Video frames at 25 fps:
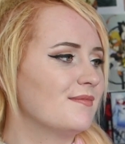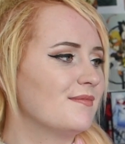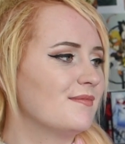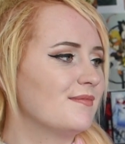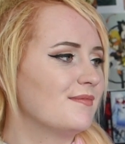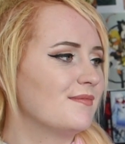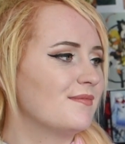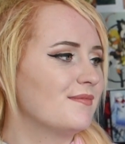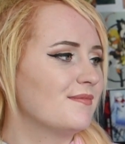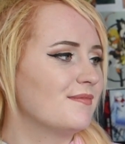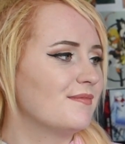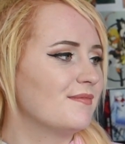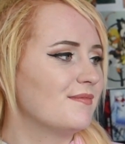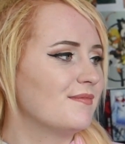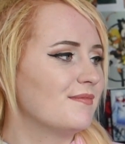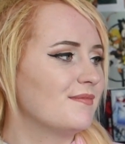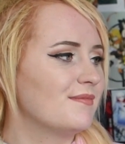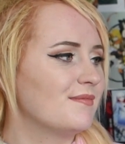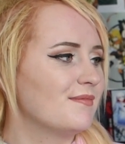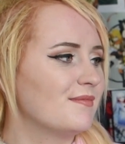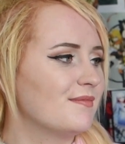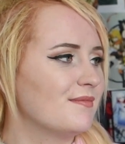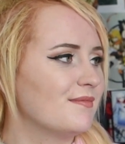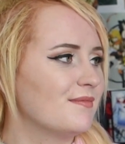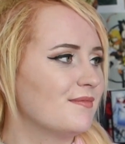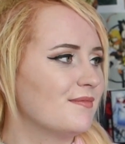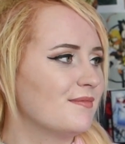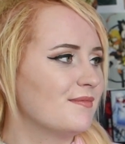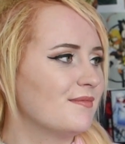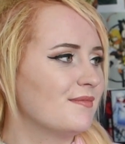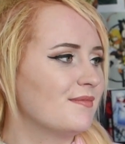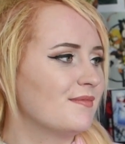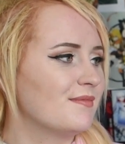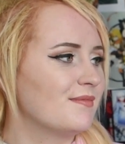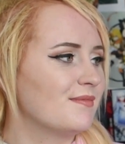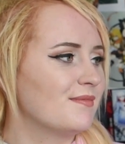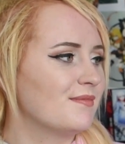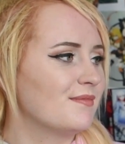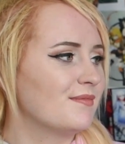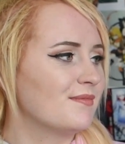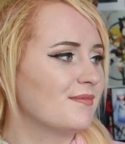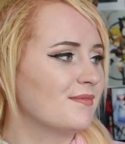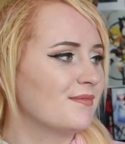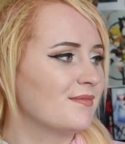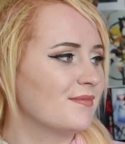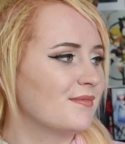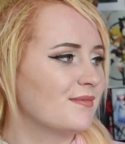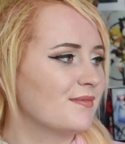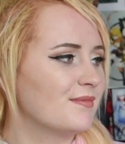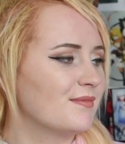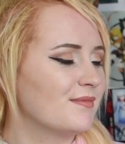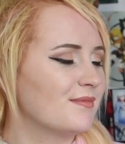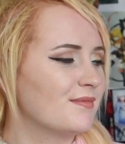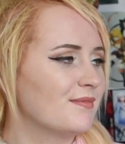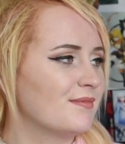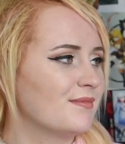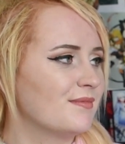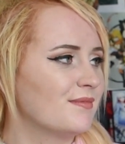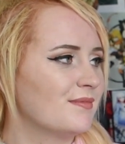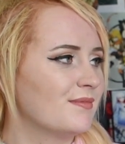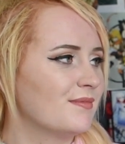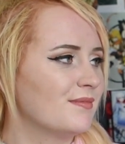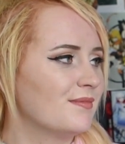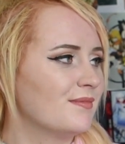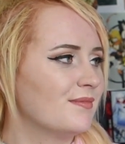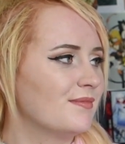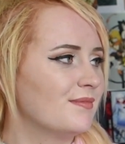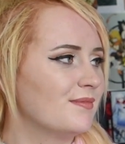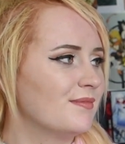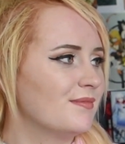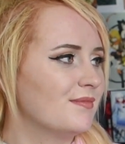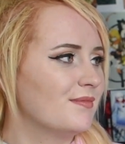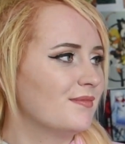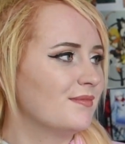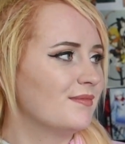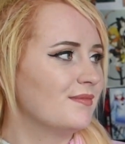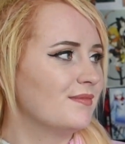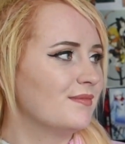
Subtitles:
This person isn't speaking.